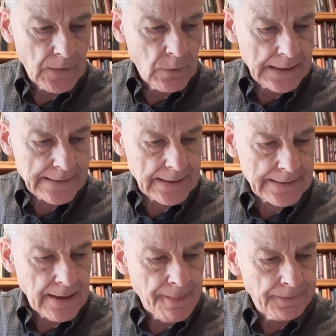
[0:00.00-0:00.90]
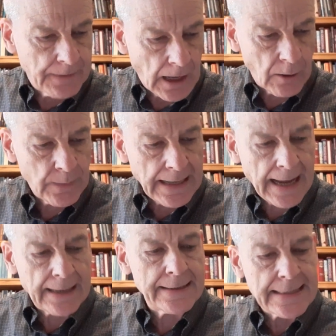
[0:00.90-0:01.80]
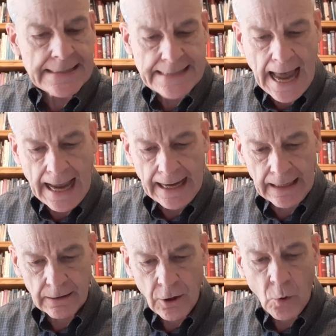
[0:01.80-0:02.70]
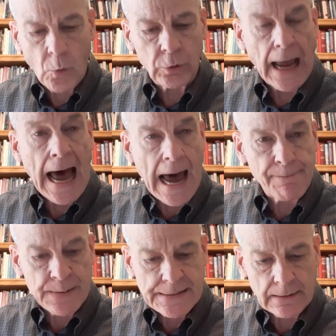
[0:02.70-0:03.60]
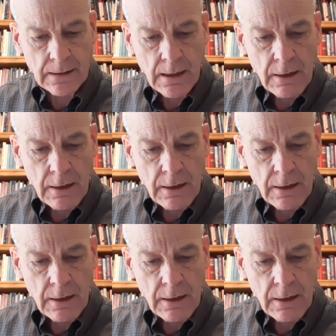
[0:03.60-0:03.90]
He says, Darwin and design hold opposite